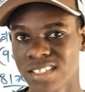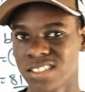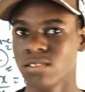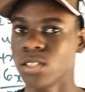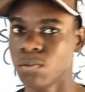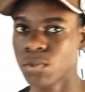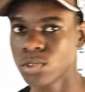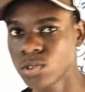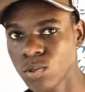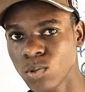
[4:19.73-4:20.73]
you are
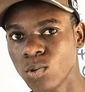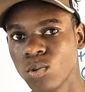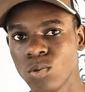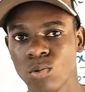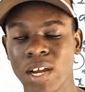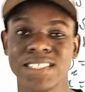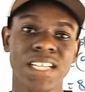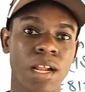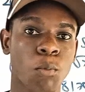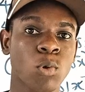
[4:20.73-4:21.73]
seeing. So I
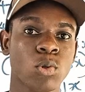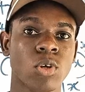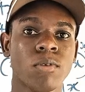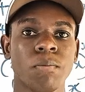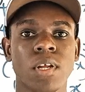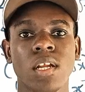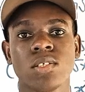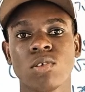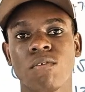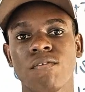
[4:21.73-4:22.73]
said I'm going to drop the
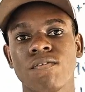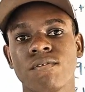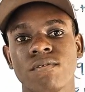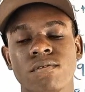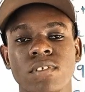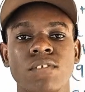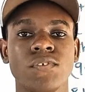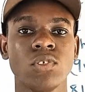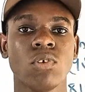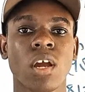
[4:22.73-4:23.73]
playlist of the
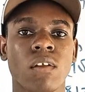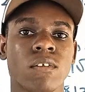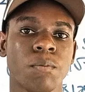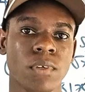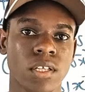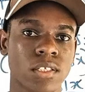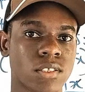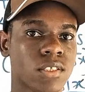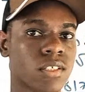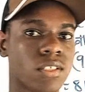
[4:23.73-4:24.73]
video card of the
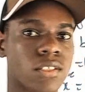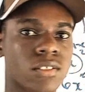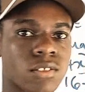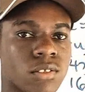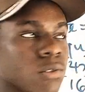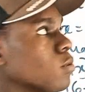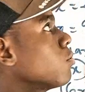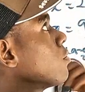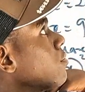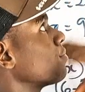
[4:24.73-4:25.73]
playlist.
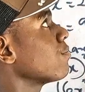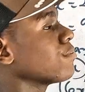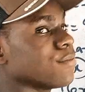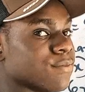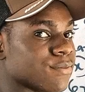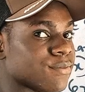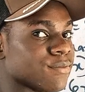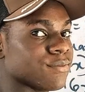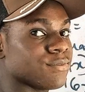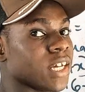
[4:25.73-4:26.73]
So
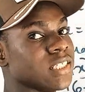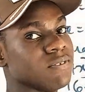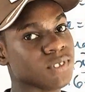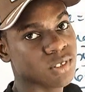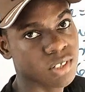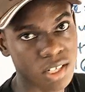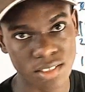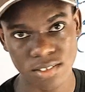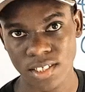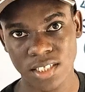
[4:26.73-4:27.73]
that's the video
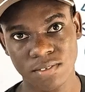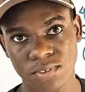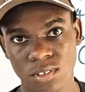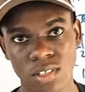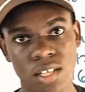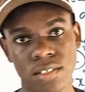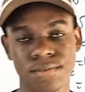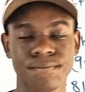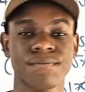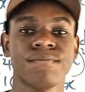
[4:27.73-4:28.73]
card. That's the video card.
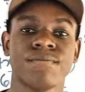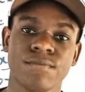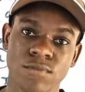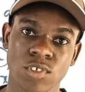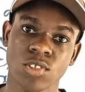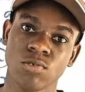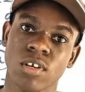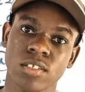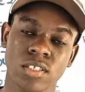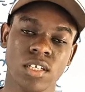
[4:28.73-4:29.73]
Just
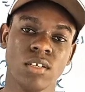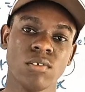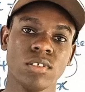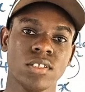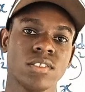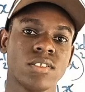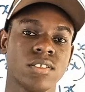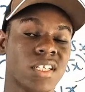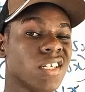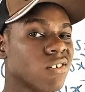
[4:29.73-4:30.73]
go and click on
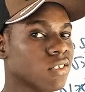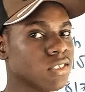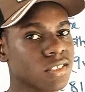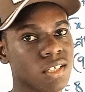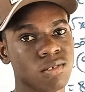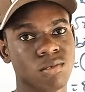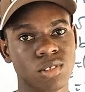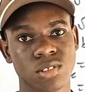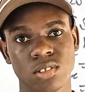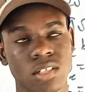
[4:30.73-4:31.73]
this. Click on it, then you
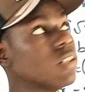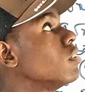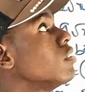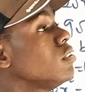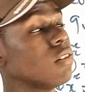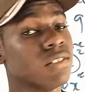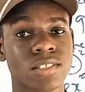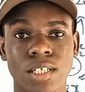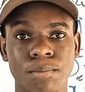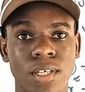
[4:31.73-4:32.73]
watch. Don't
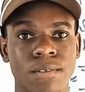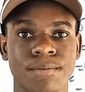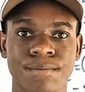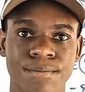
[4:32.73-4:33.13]
disappear.